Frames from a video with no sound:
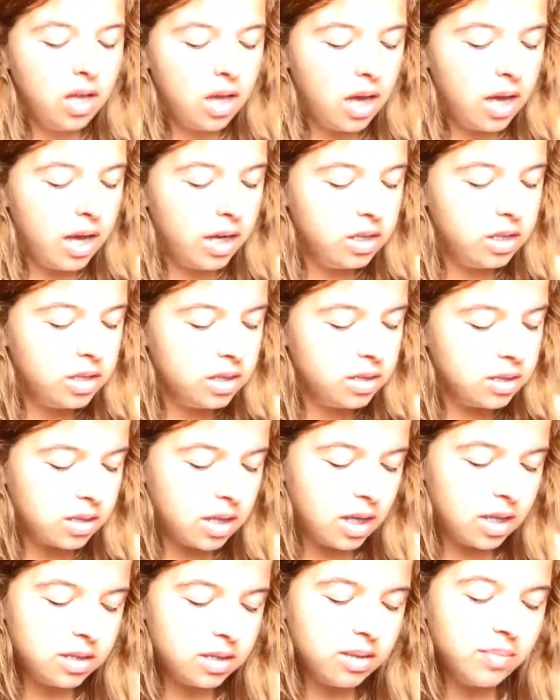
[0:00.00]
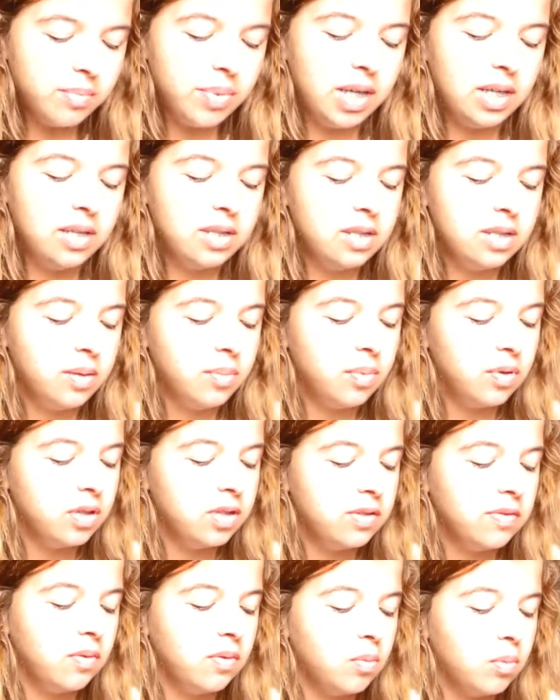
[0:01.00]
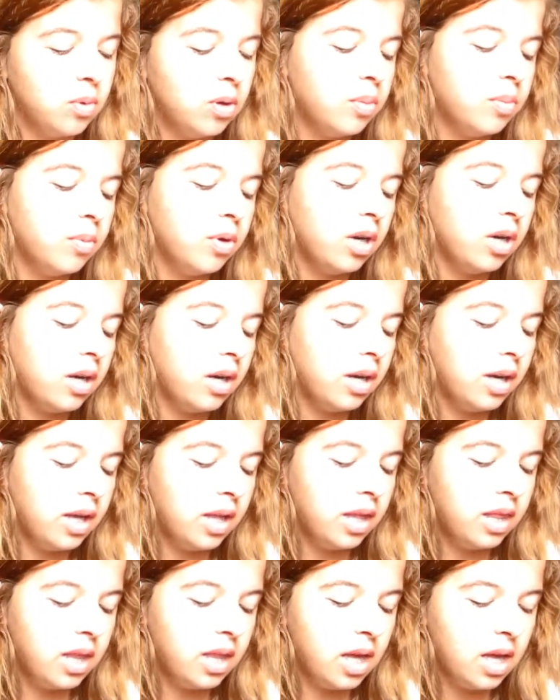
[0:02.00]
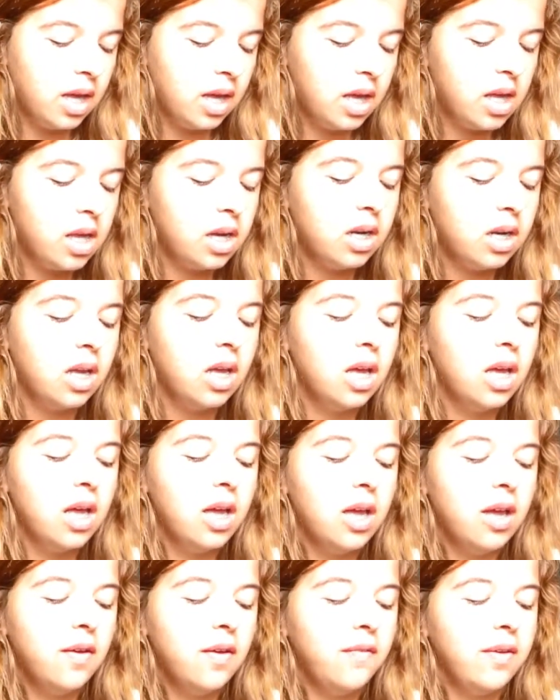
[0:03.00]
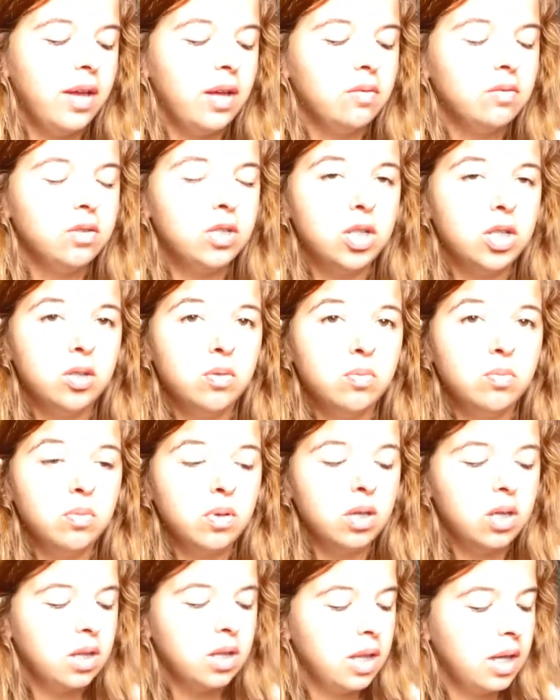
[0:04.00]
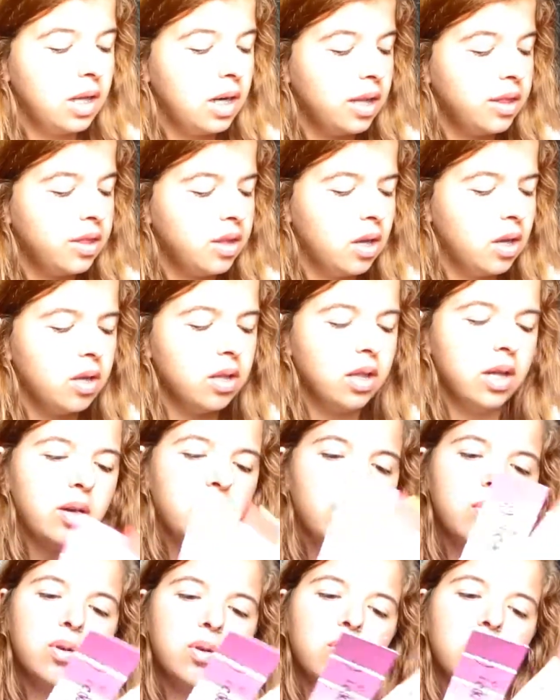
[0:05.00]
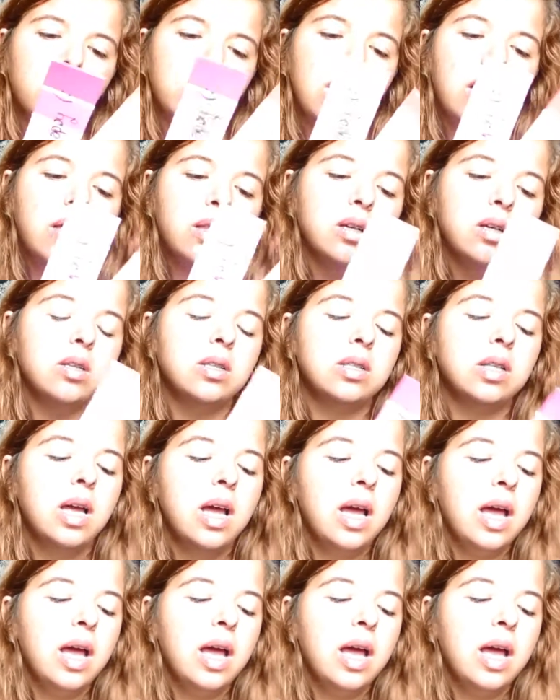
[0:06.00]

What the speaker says: I just got some paint samples from Walmart, and then found some that I thought were cool colors,